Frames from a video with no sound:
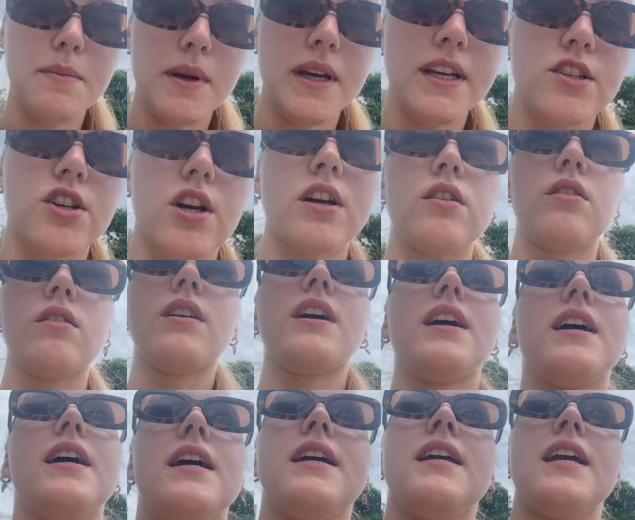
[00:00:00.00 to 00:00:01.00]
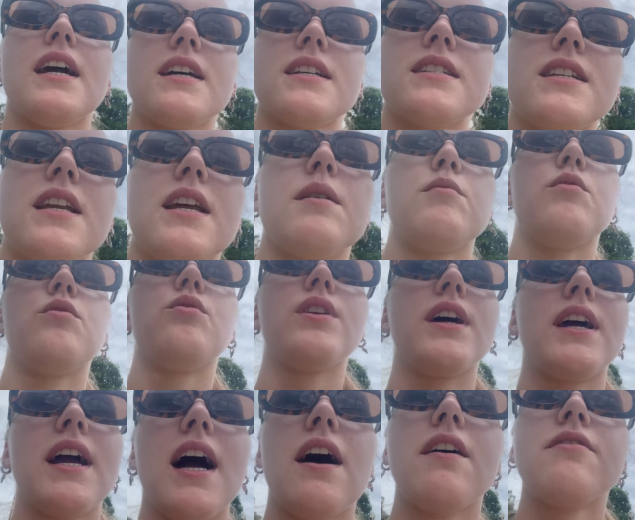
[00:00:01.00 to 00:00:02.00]
Beach. I got here yesterday
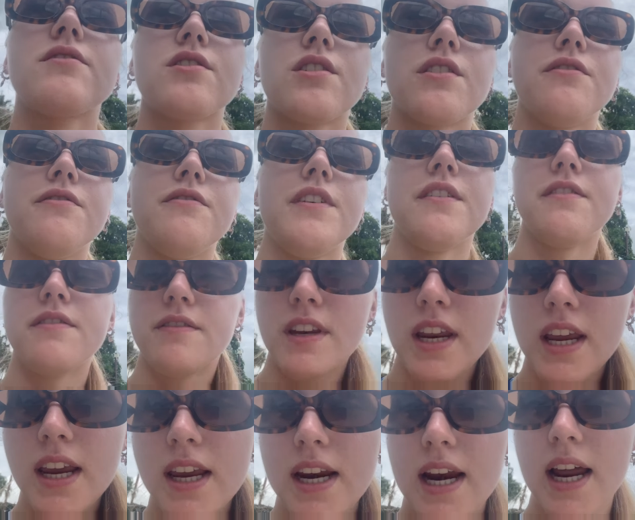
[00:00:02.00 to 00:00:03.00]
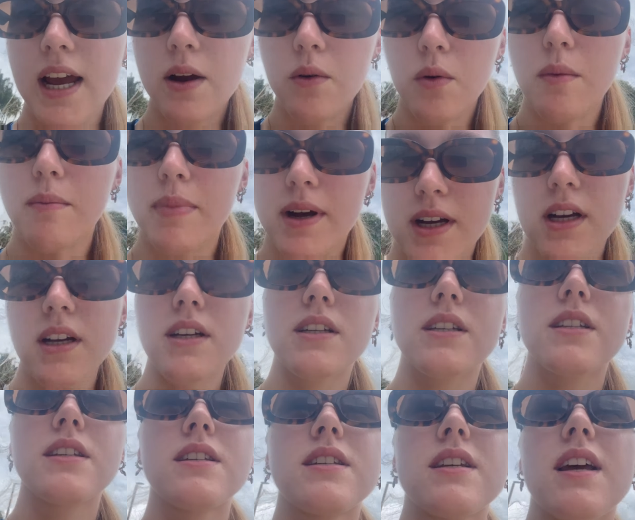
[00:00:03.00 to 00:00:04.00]
morning after a 15-hour
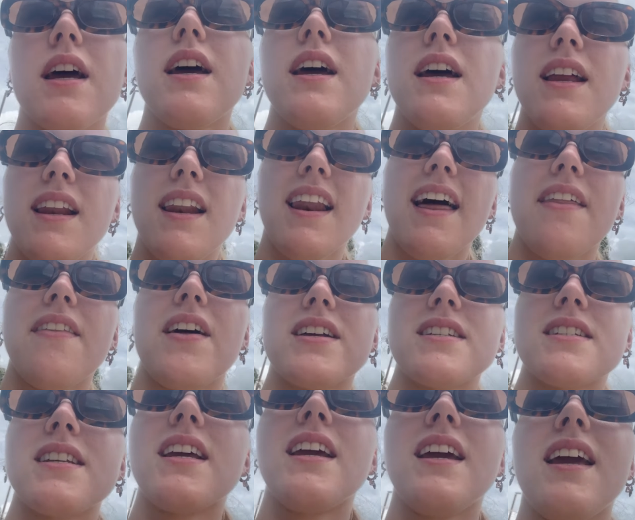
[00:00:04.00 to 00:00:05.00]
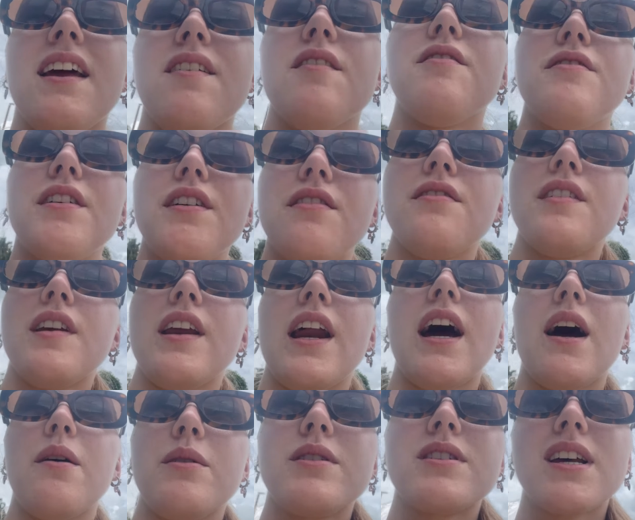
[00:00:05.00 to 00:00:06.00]
bus. Let that sink in, 15
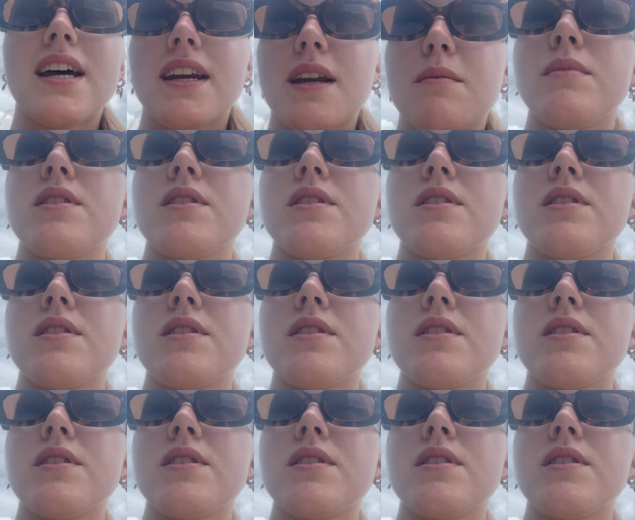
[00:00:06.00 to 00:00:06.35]
hours, and I'm